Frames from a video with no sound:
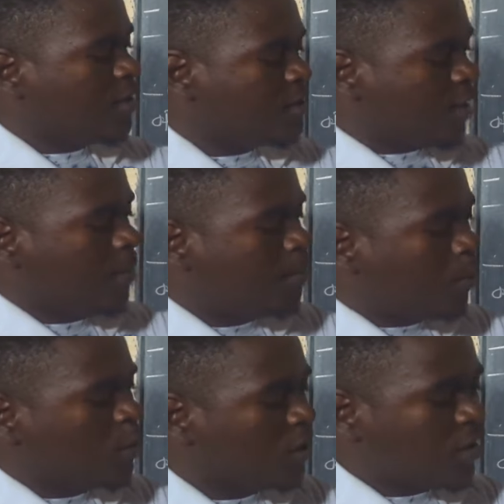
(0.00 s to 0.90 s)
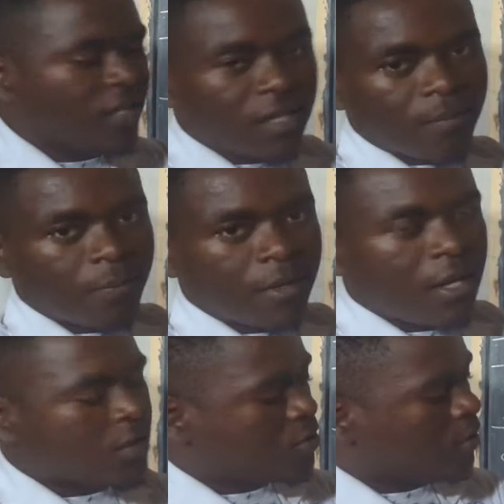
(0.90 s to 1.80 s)
is a bone here.
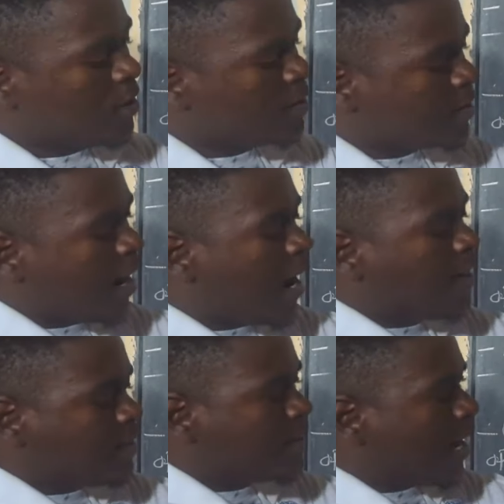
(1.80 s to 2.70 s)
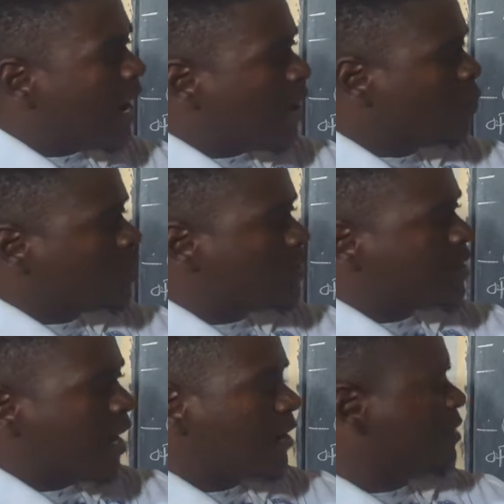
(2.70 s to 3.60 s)
So this hard
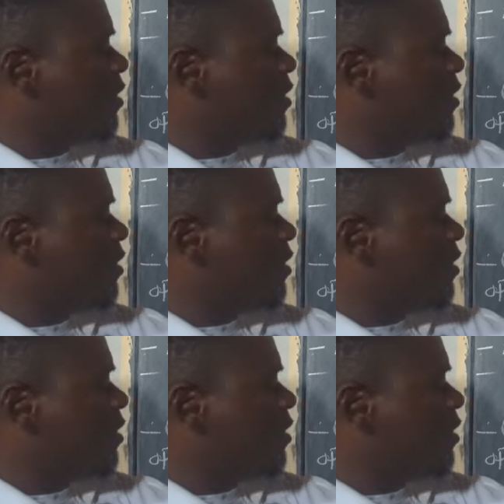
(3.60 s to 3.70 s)
outer